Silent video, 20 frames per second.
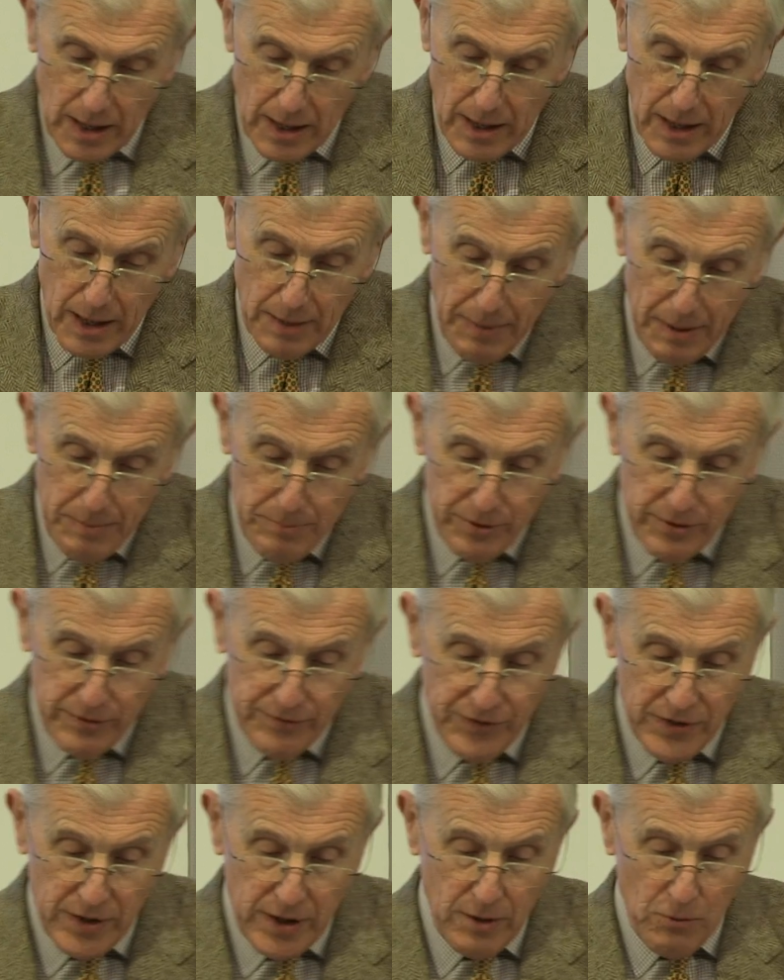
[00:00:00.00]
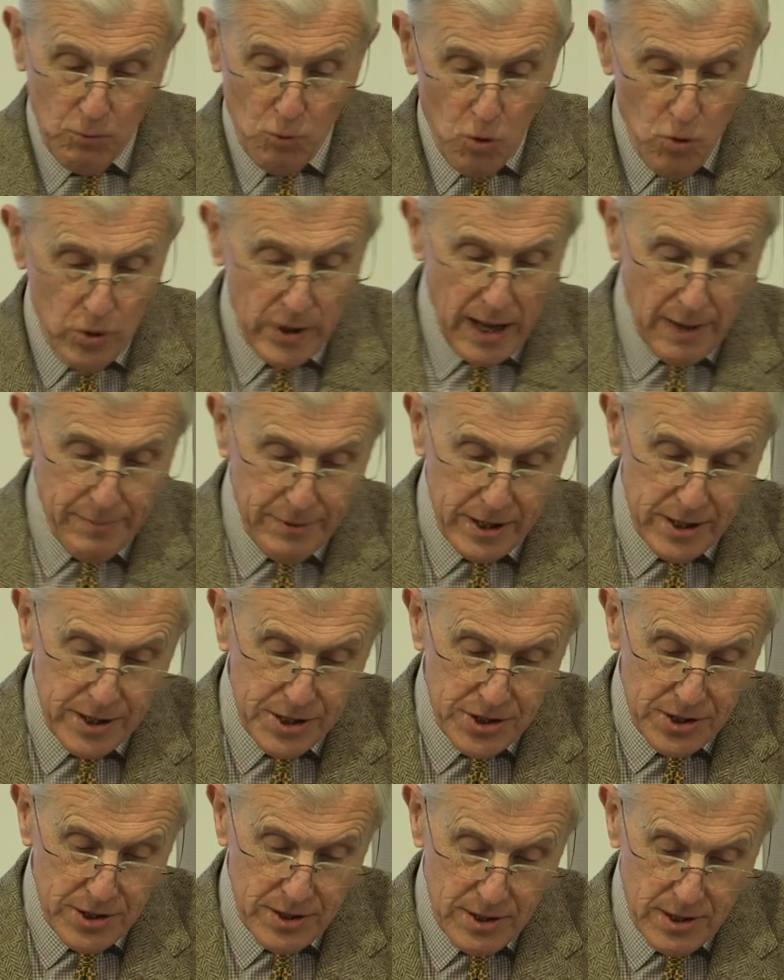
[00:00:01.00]
A member of the War
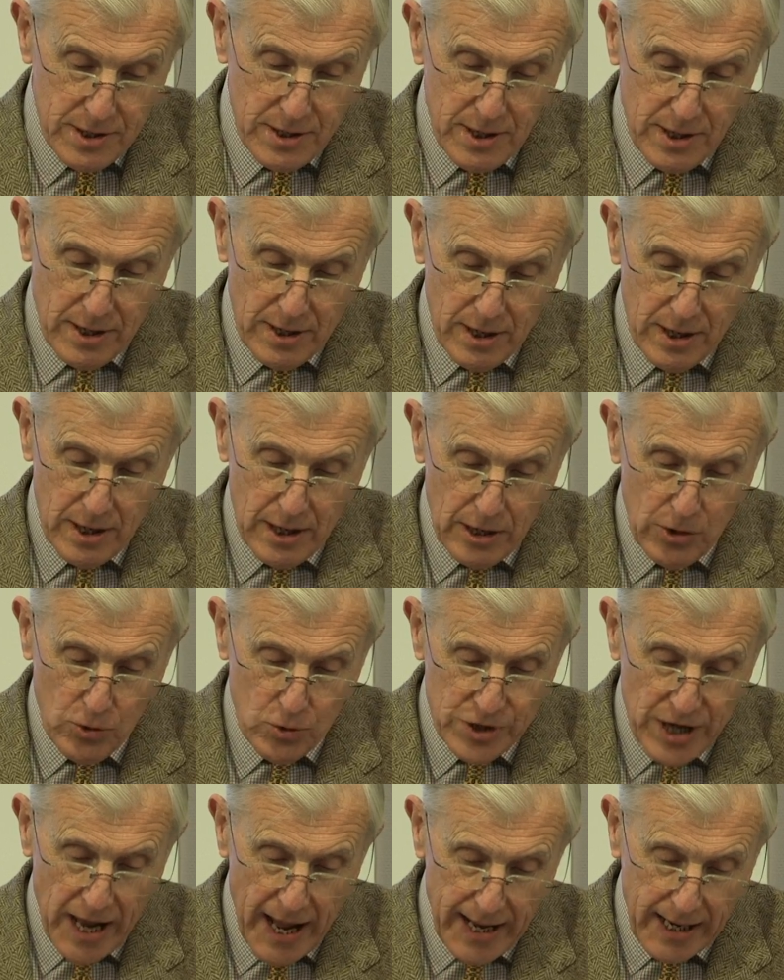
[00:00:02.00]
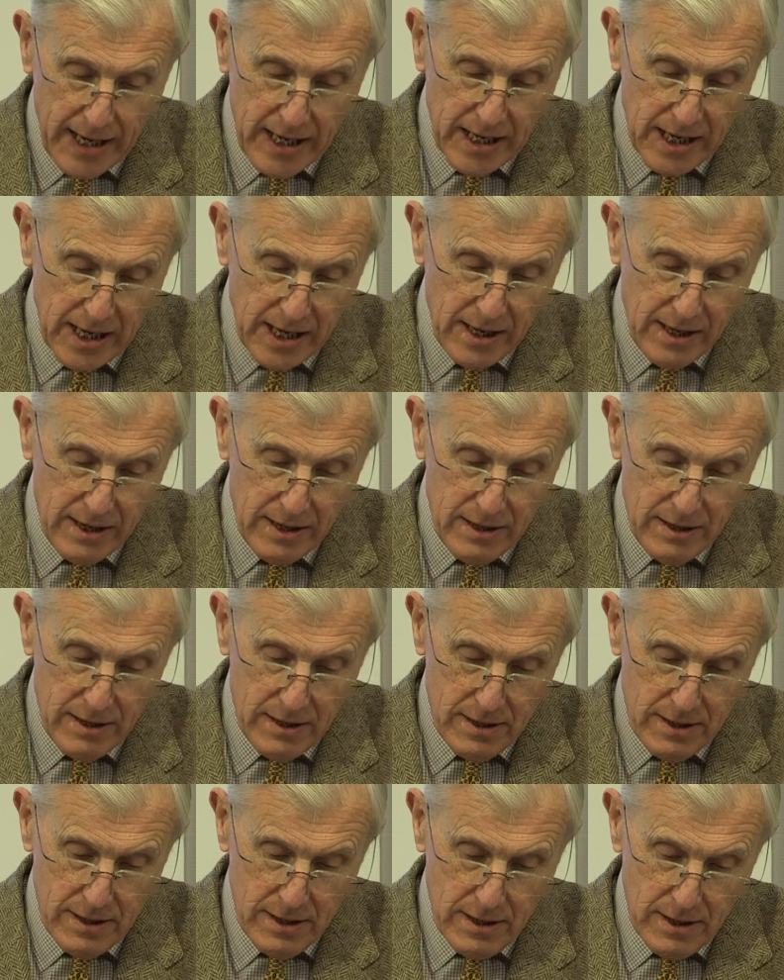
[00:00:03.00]
Cabinet, Lord Hankey,
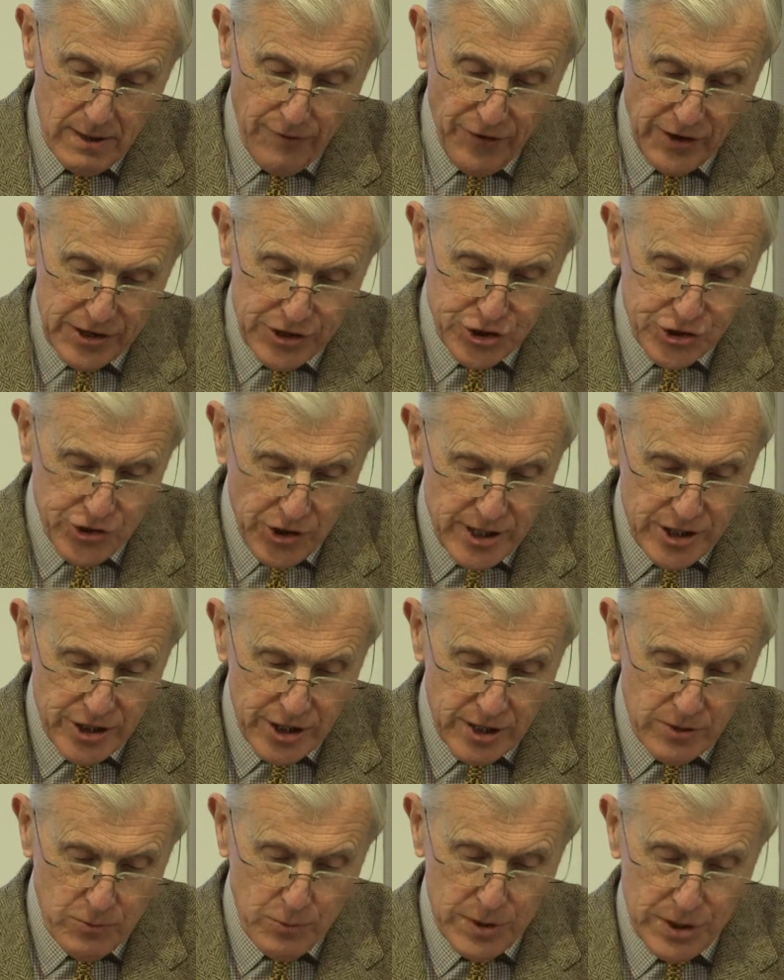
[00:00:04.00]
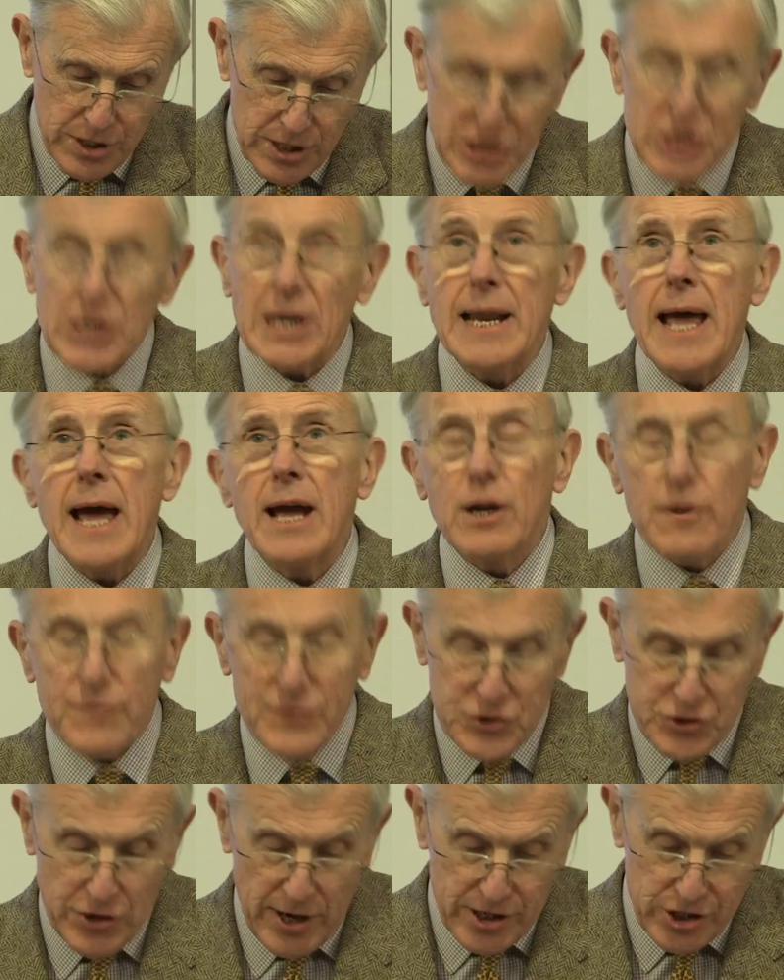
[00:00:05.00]
frustrated with this lack of
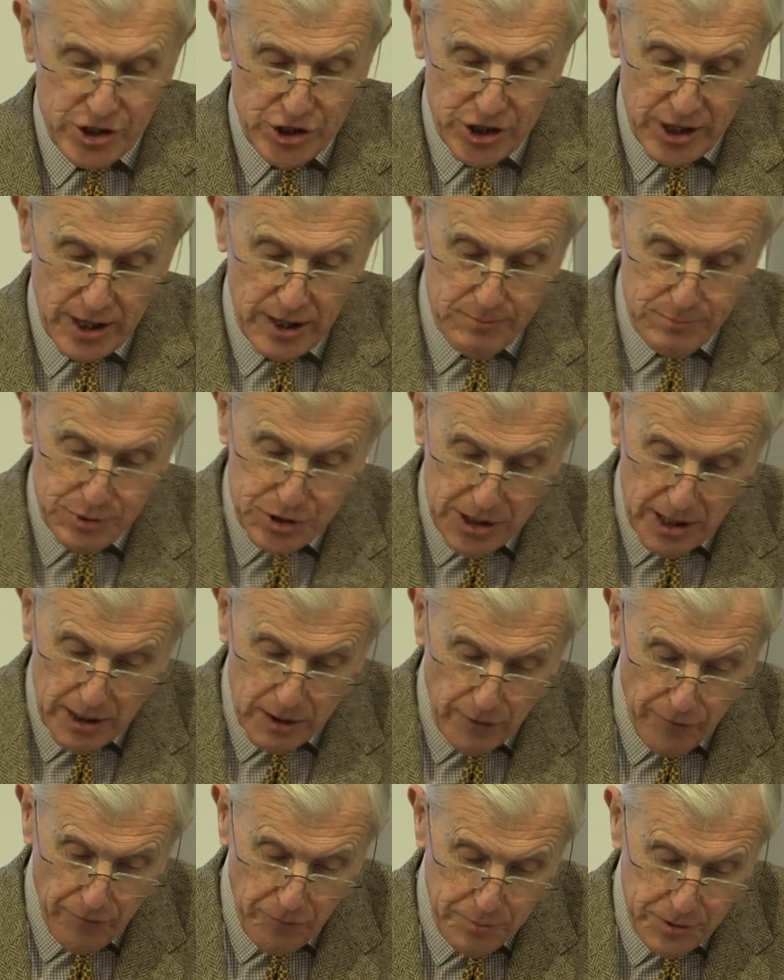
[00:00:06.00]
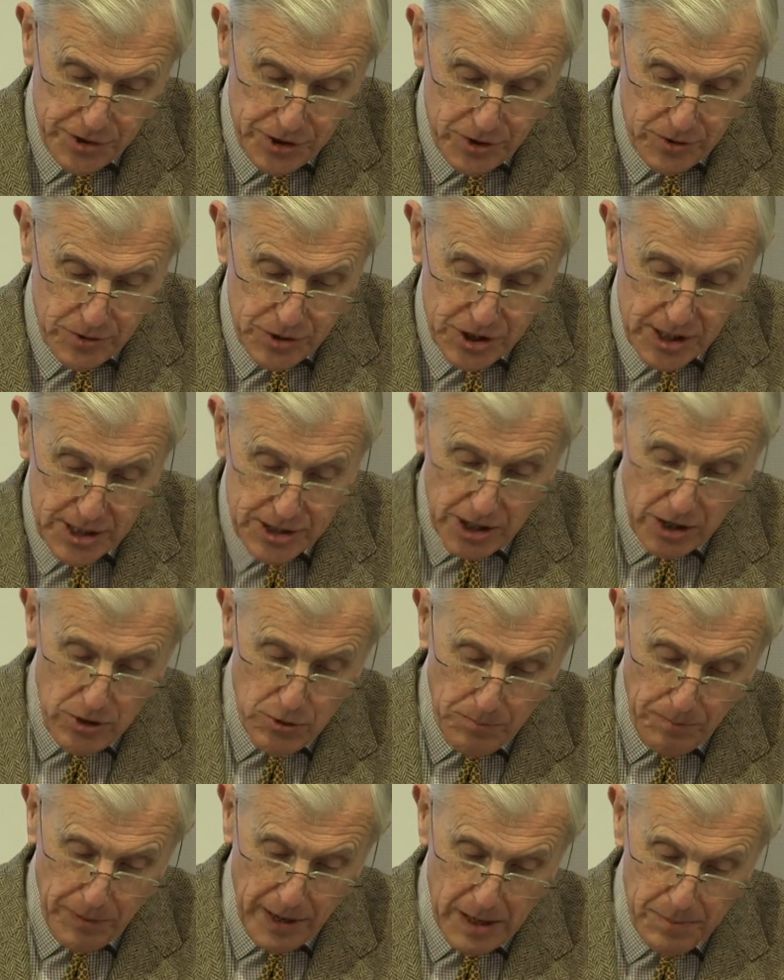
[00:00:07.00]
strategy, himself produced his own
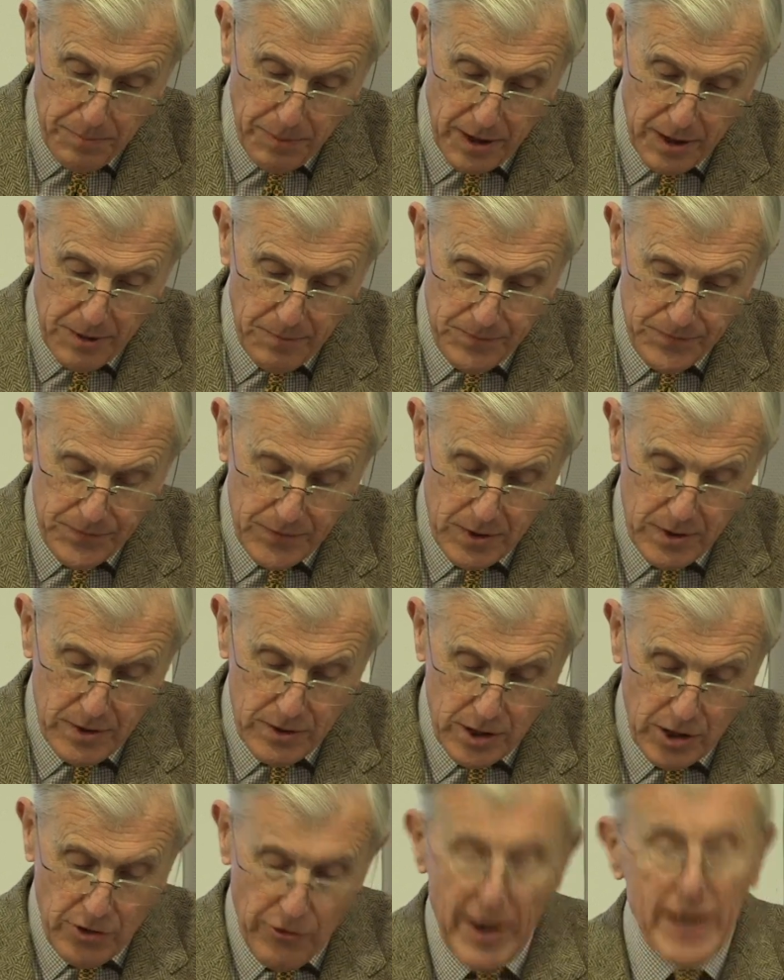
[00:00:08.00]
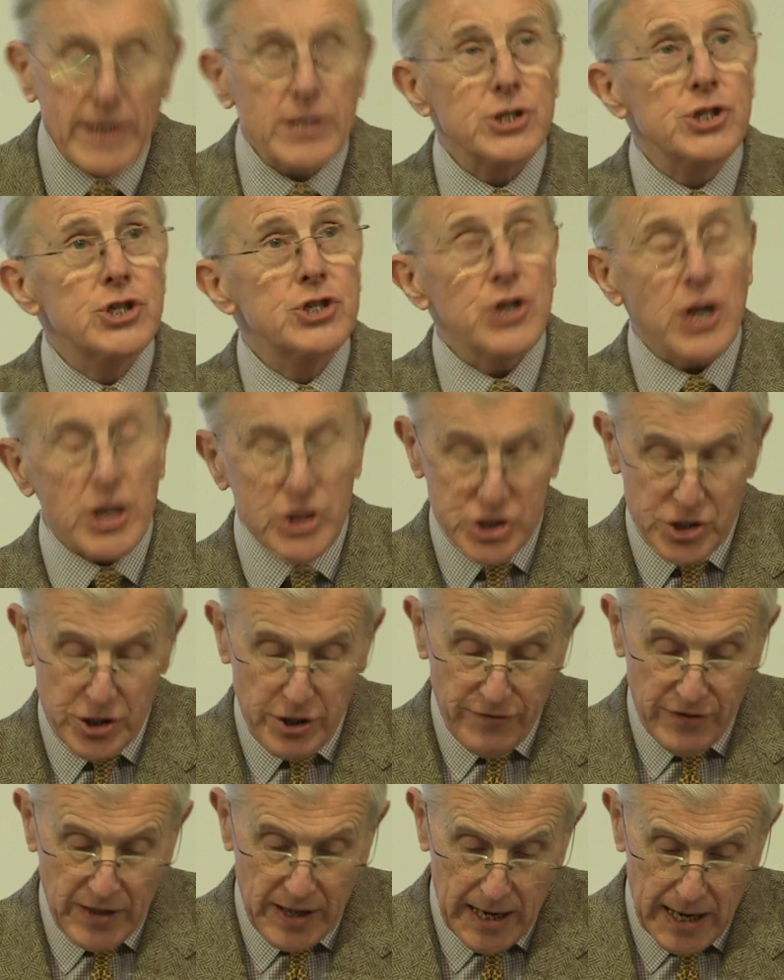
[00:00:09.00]
paper, The Grand Strategy
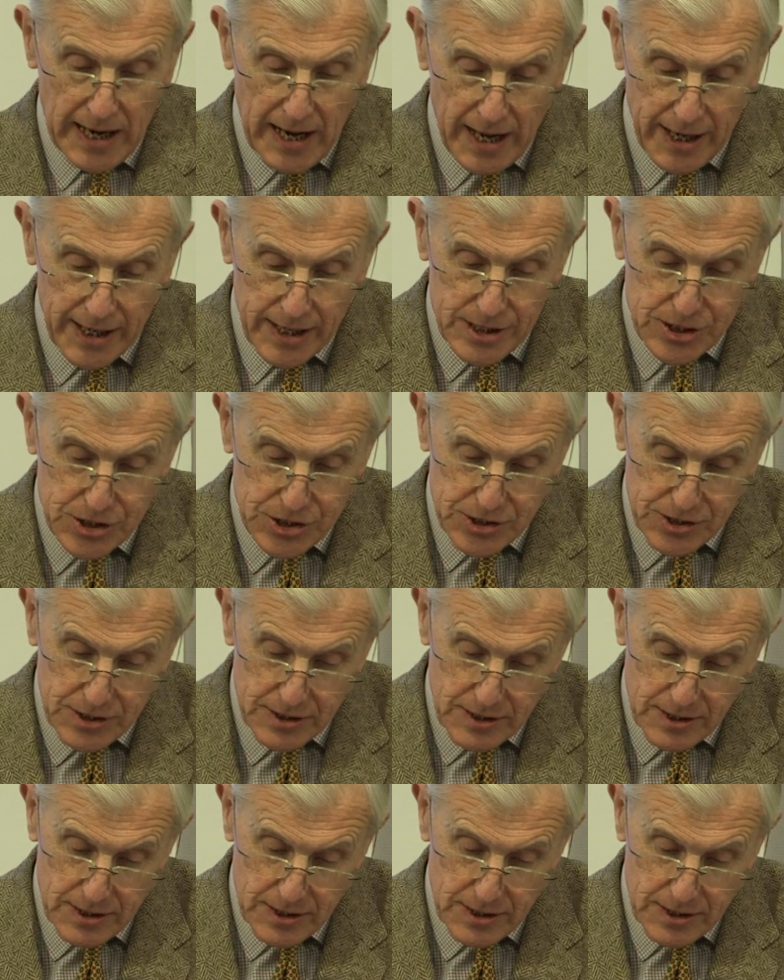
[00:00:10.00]
of the Alliance,